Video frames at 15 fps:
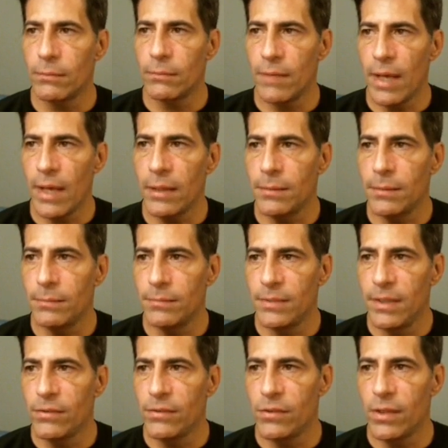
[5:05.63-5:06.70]
had a
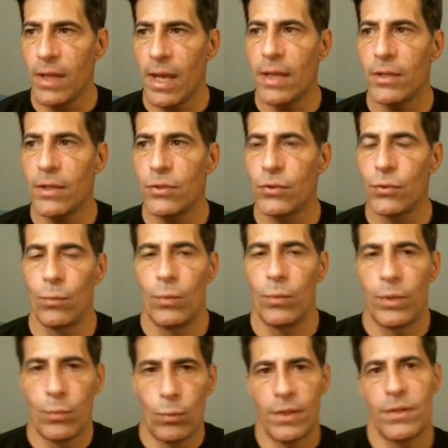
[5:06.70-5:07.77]
decent edge
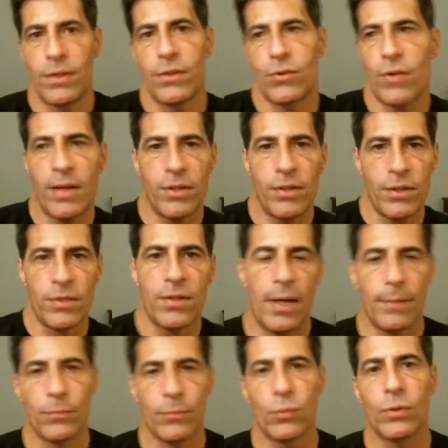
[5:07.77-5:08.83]
with one of the strategies that
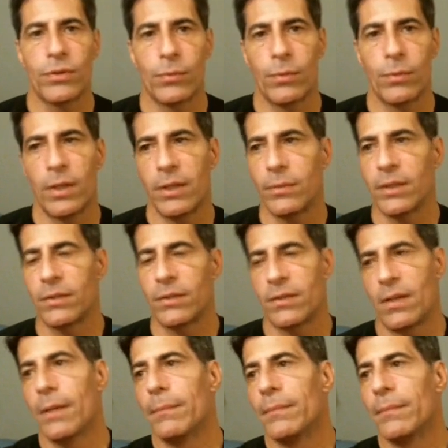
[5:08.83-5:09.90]
I'm going to run in real
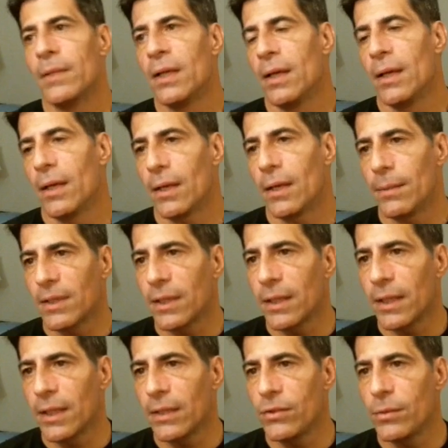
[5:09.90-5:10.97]
time. I'm not
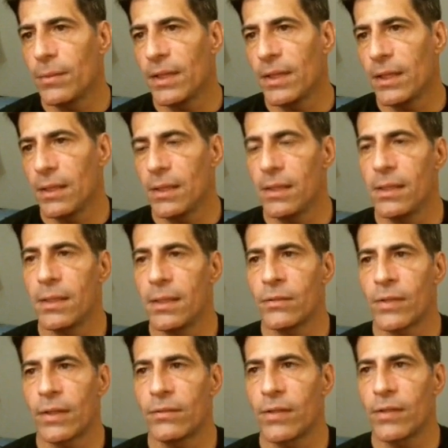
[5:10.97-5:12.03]
going to get too big into the details.
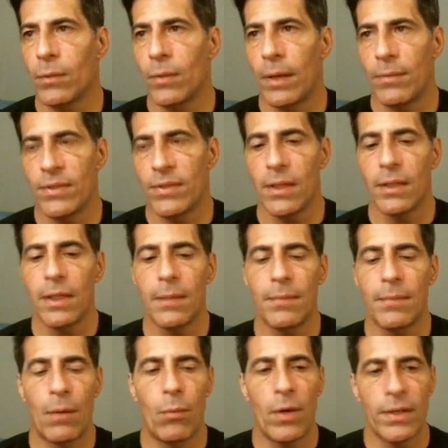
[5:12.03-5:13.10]
I can tell you what I was thinking,
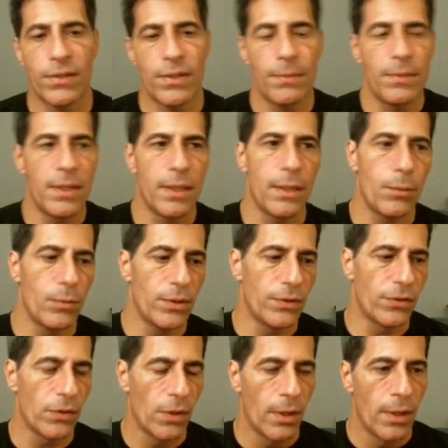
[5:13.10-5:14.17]
but I wanted something that was